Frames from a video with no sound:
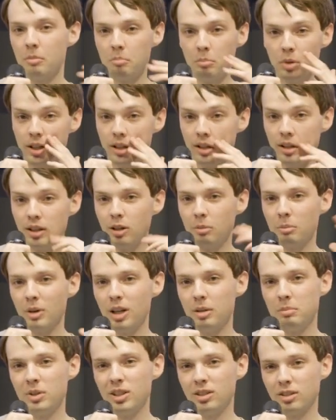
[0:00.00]
But there
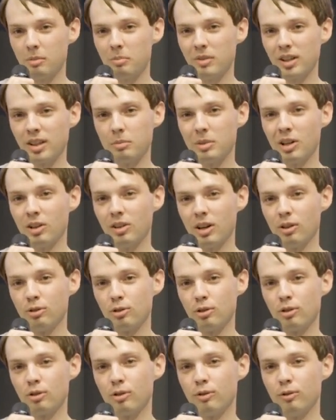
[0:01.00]
might be something about how
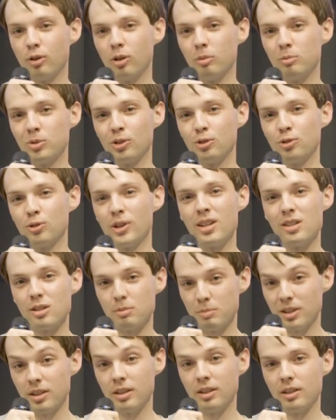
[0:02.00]
Google forms are
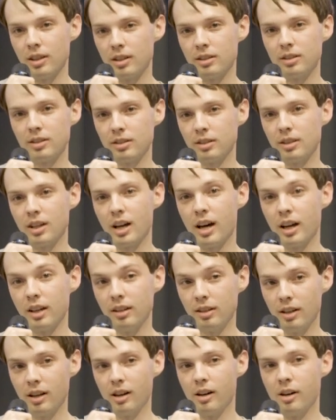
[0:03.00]
transmitted that's not,
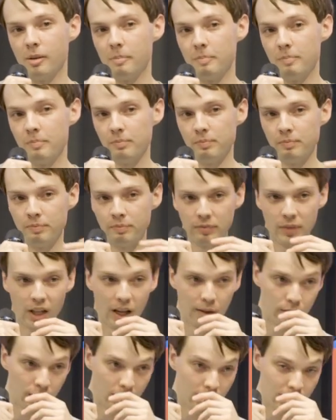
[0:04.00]
um,
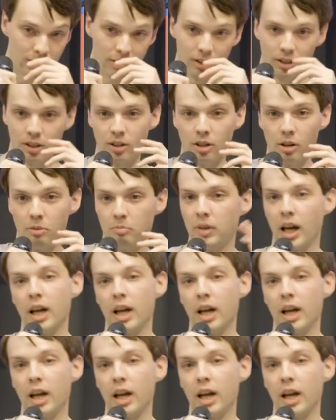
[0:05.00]
not very secure.